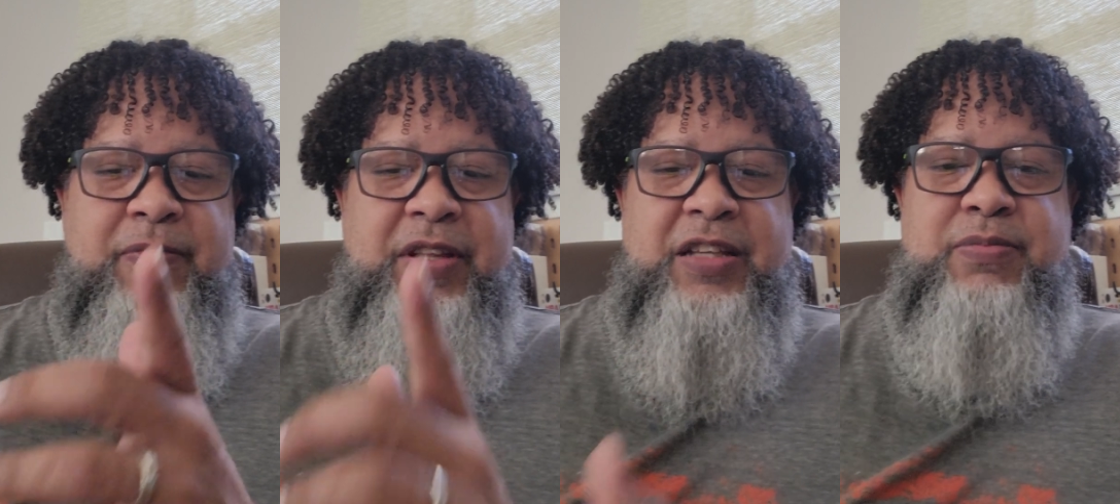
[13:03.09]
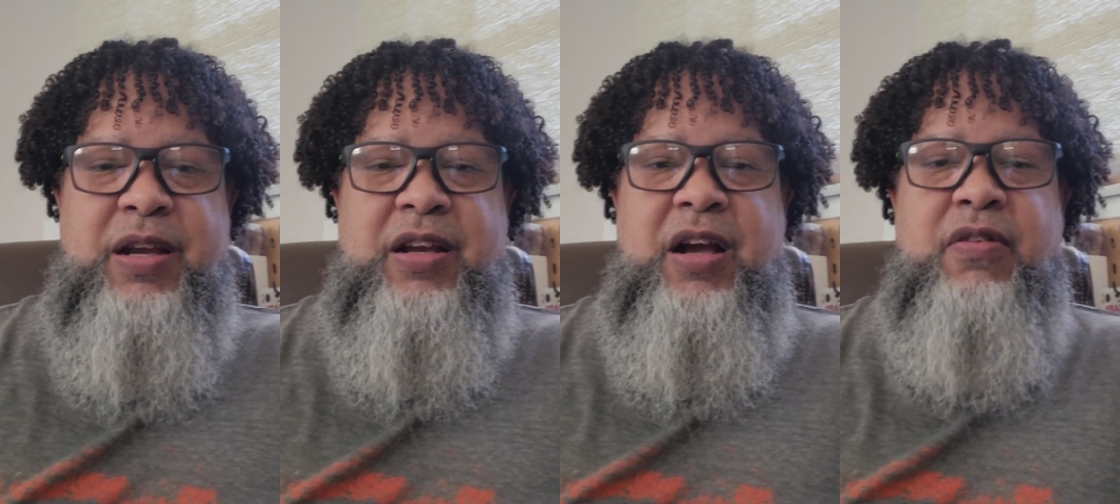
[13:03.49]
That's my
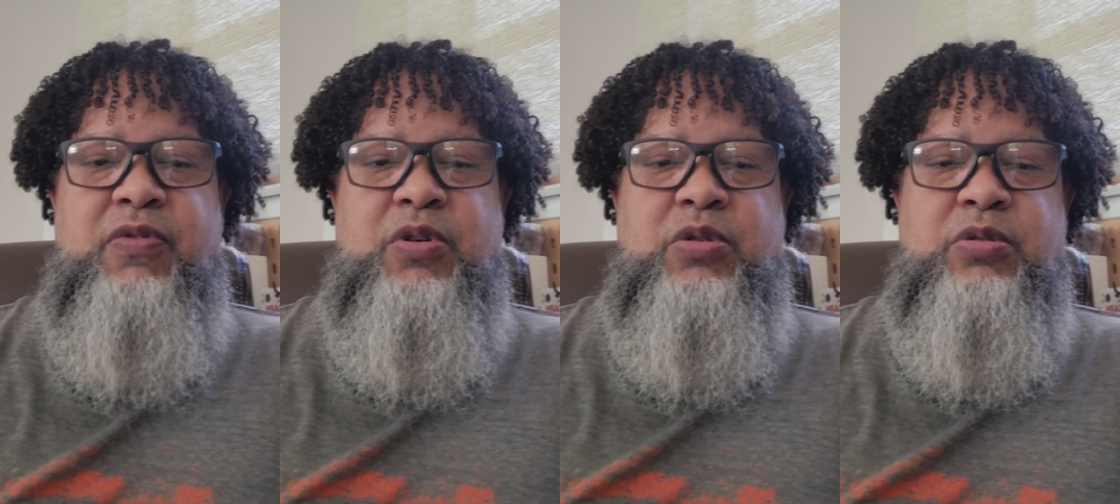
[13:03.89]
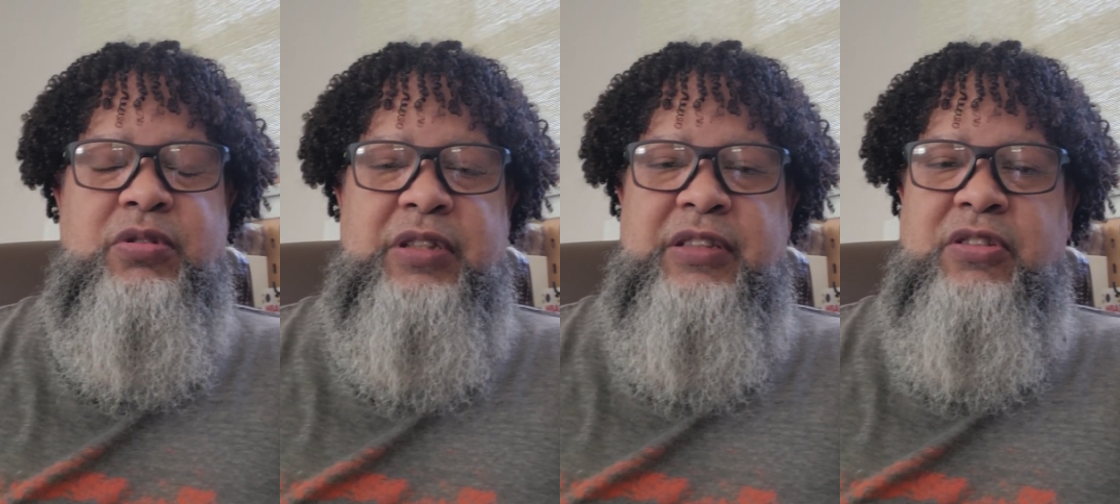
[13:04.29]
convo
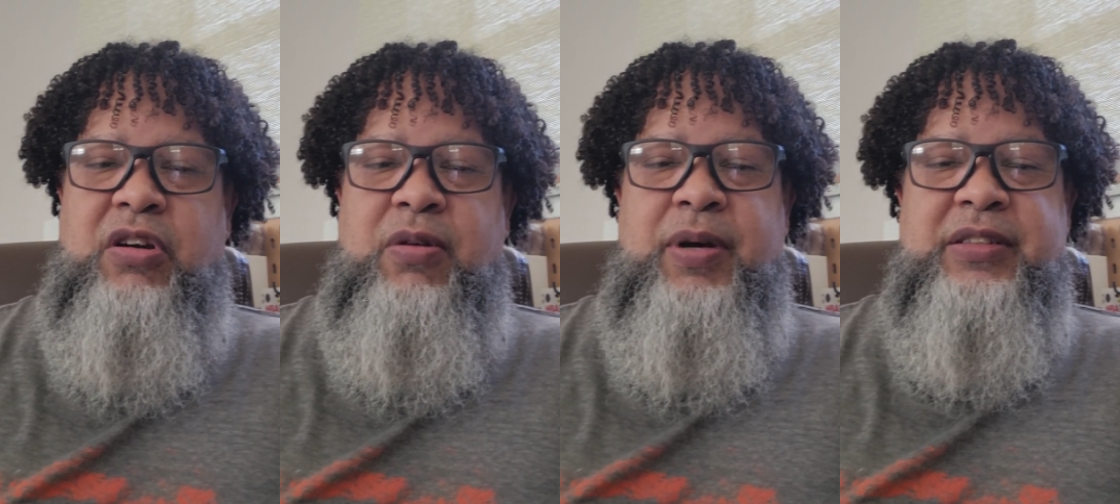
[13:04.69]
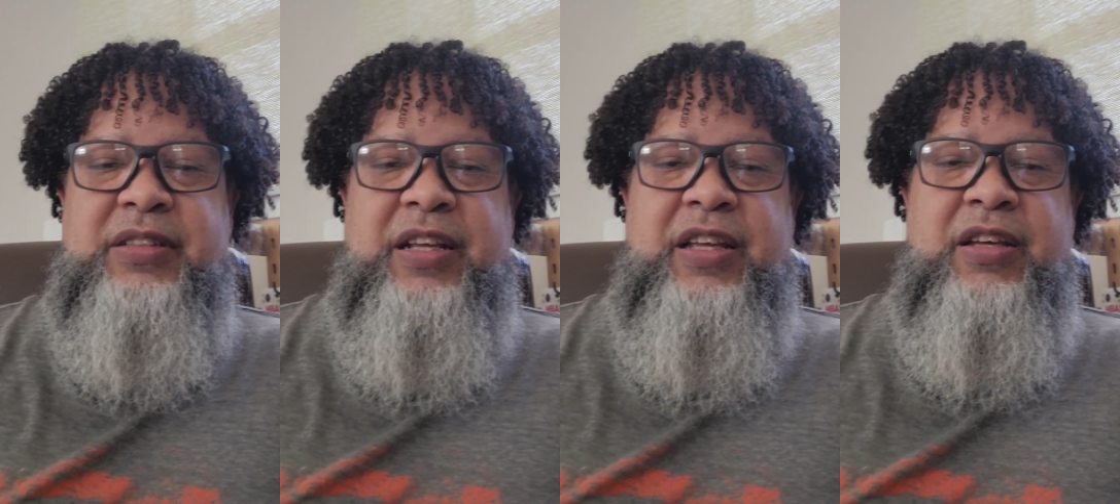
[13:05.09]
and talk about
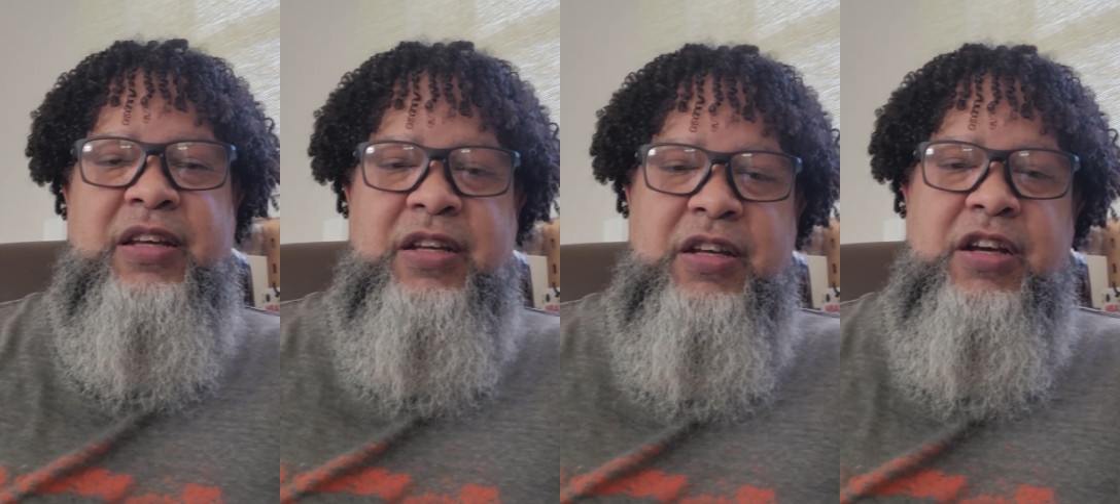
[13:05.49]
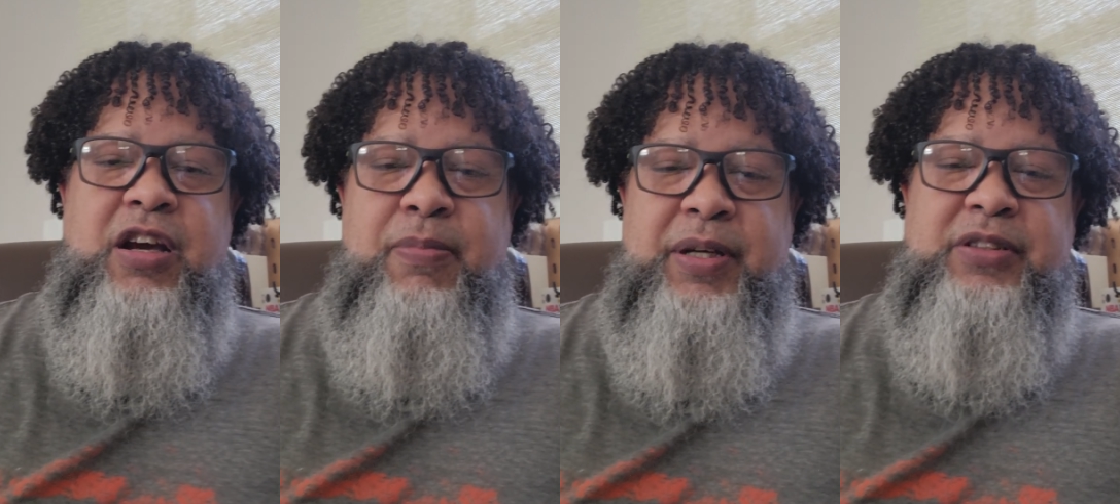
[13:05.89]
today
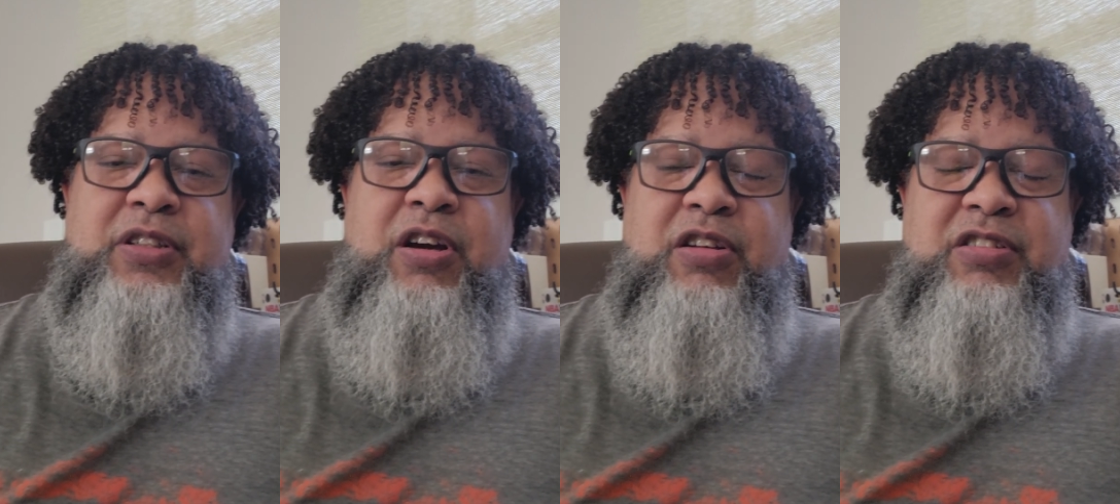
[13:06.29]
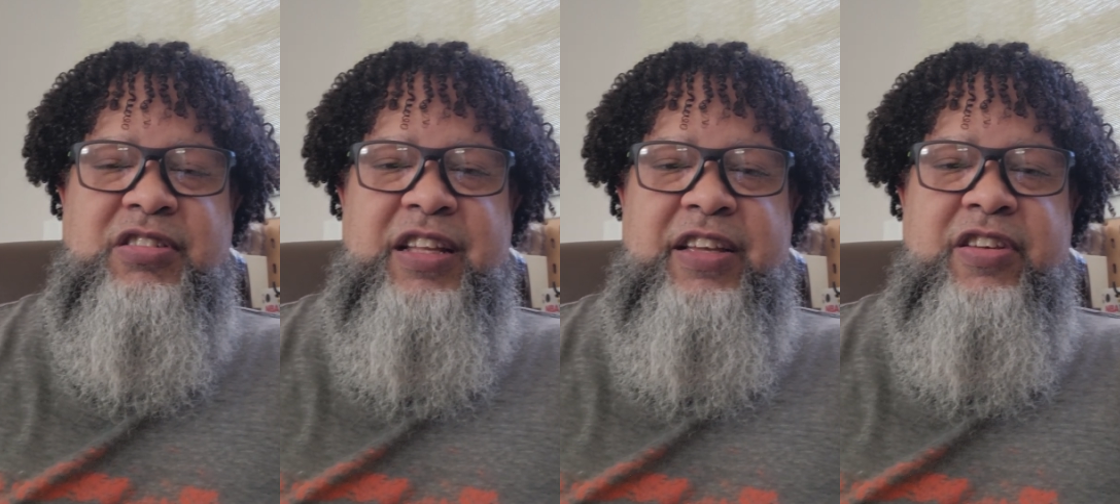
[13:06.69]
about the Garden
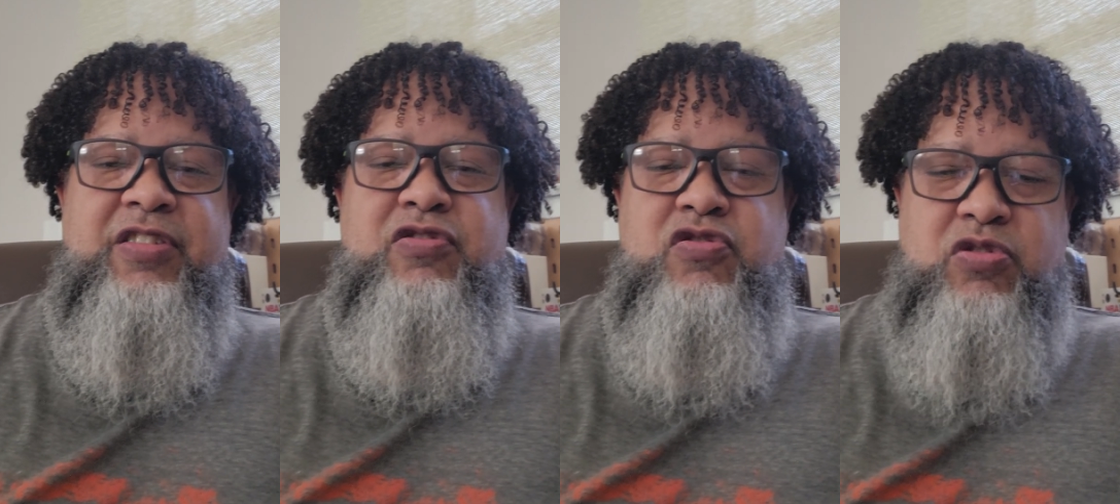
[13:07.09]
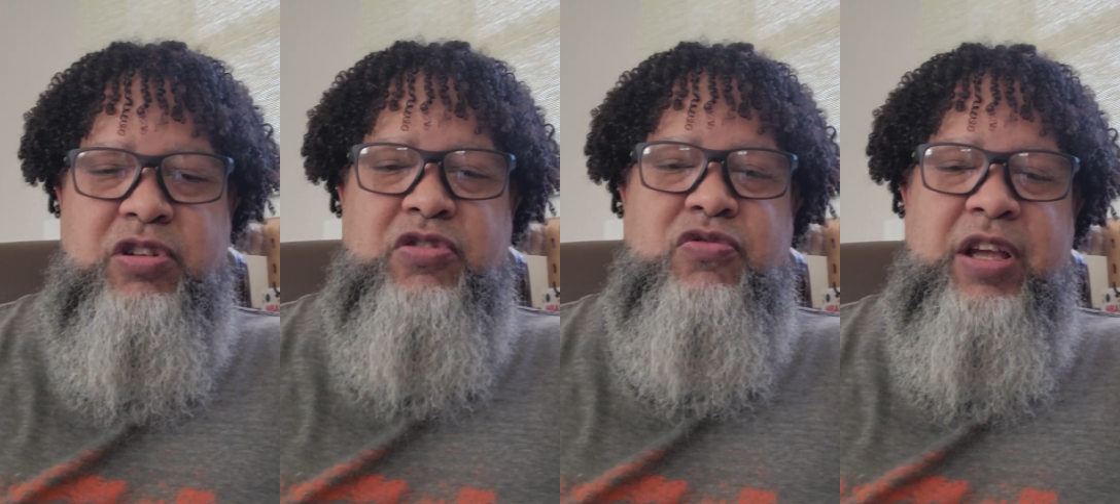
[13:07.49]
Snake,
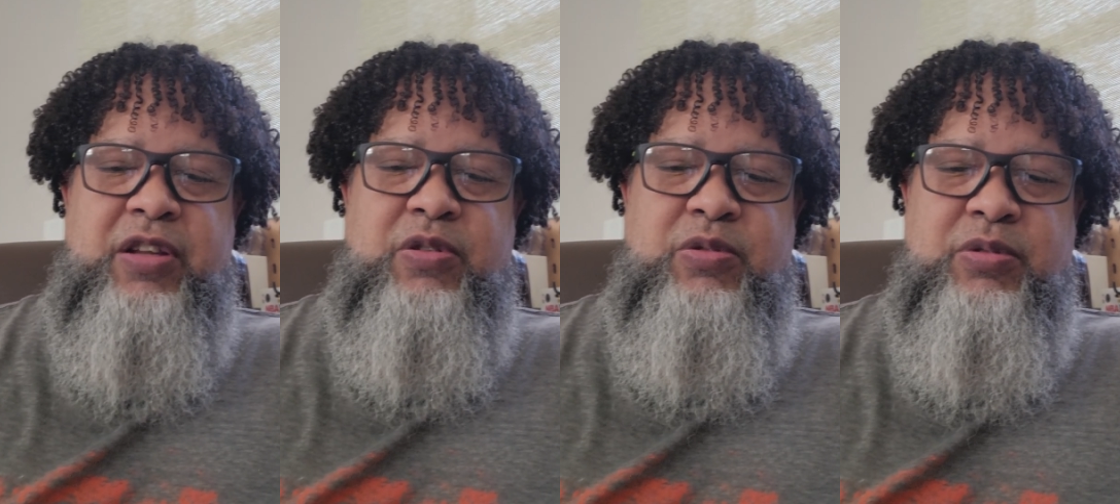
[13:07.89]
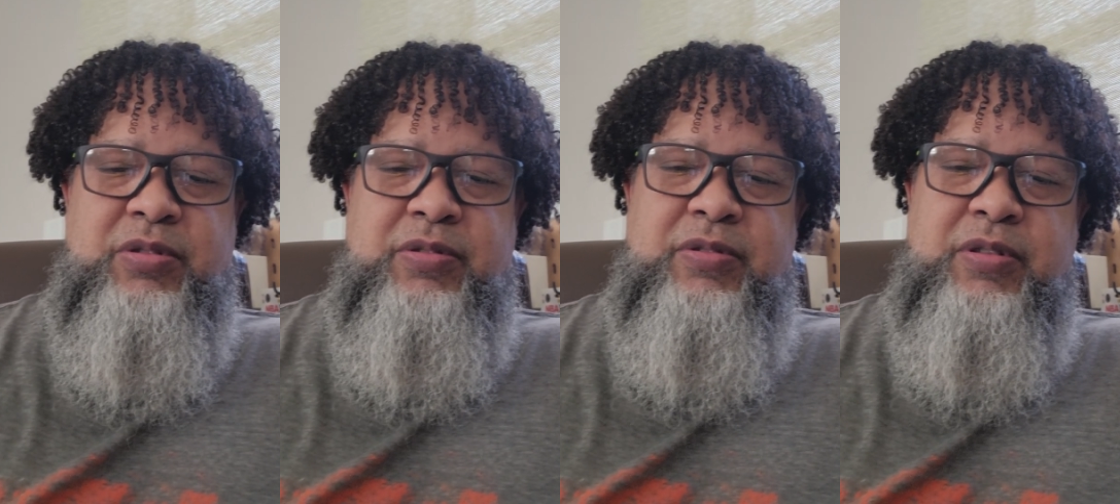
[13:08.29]
Julius Randle,
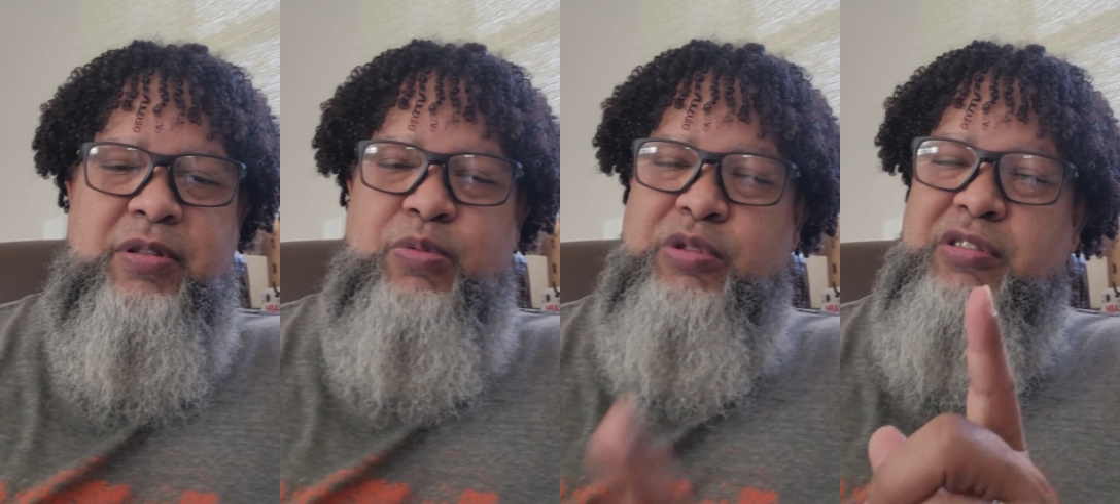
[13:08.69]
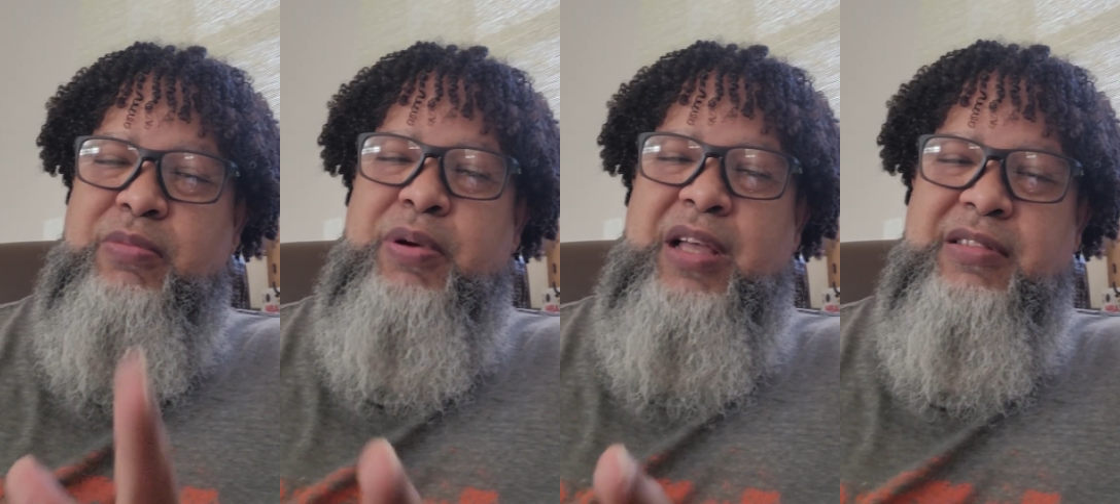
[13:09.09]
which is a
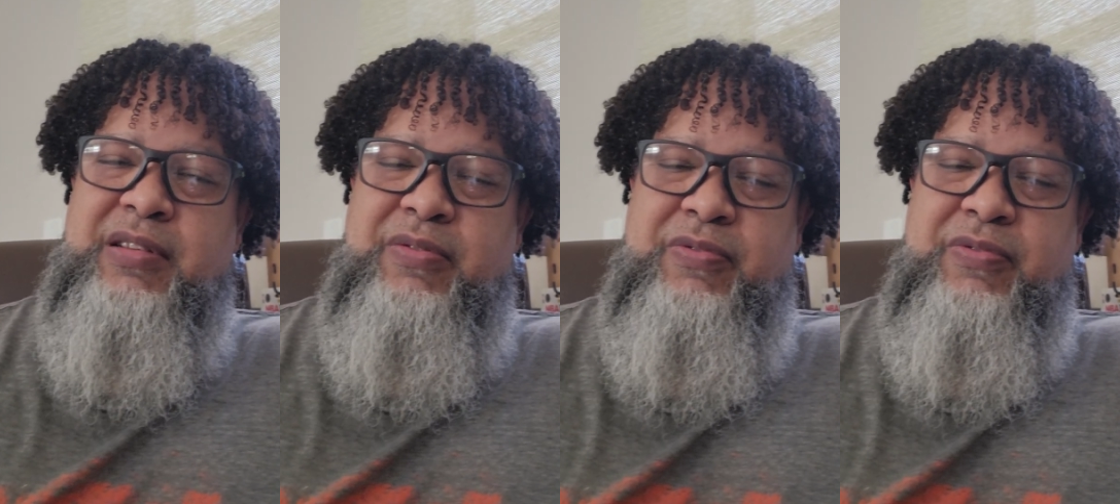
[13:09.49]
positive.